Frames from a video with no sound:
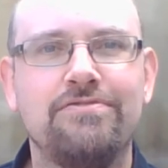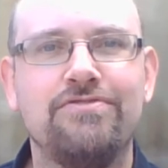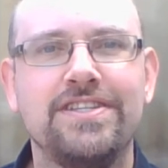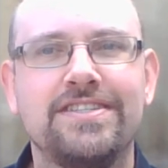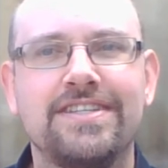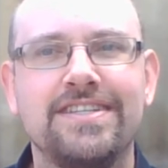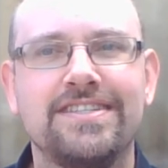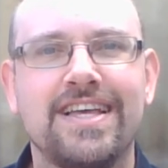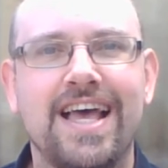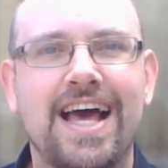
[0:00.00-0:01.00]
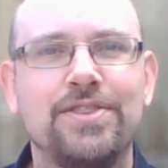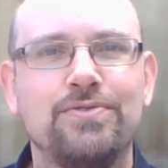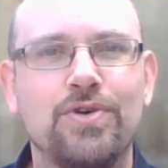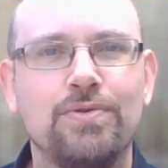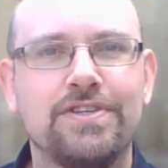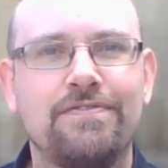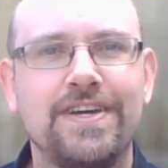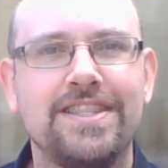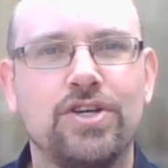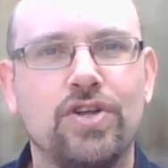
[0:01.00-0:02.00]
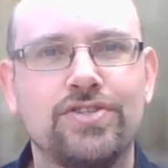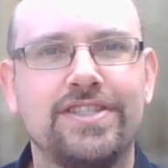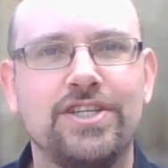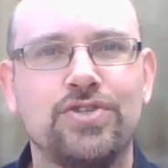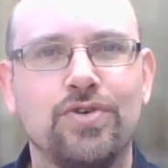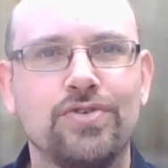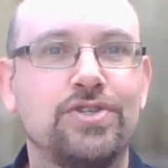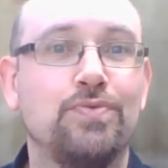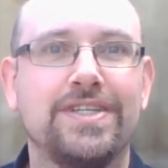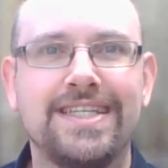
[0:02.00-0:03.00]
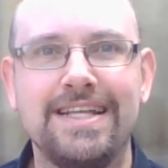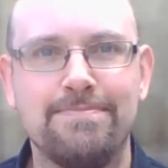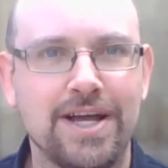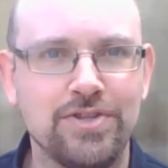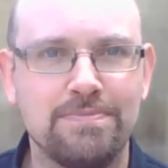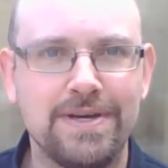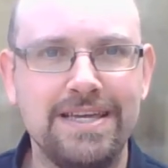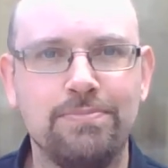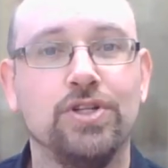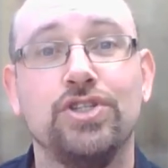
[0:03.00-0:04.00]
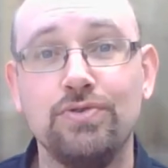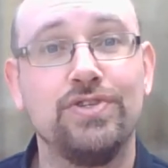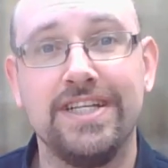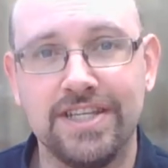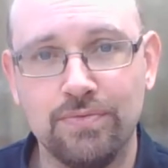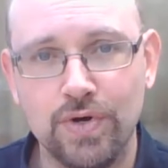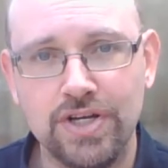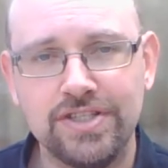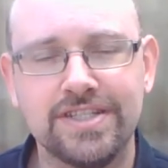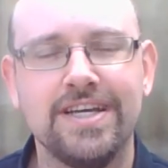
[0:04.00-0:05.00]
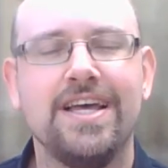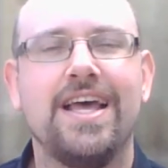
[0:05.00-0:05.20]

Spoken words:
for instance, and there was always a fear that lots of these sources were seen by other people. Usually they weren't.